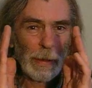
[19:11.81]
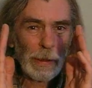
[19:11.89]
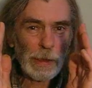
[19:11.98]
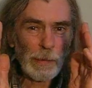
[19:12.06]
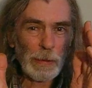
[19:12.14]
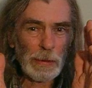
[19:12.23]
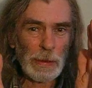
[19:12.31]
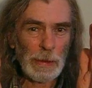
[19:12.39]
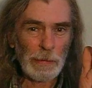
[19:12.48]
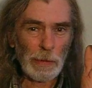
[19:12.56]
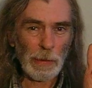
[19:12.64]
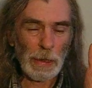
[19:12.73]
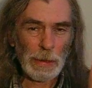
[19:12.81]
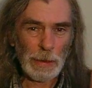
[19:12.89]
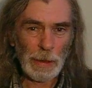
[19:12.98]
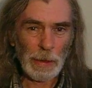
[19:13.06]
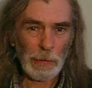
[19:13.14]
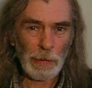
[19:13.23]
to perceive greater
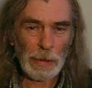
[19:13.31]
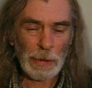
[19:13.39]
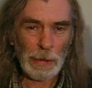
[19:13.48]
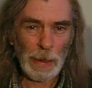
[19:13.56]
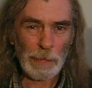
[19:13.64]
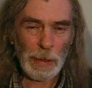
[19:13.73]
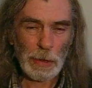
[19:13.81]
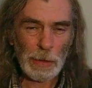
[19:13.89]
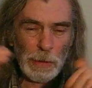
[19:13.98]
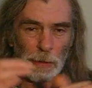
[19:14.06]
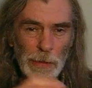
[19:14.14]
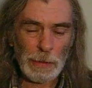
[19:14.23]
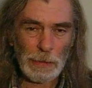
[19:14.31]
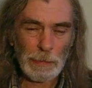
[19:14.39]
and greater dimensions,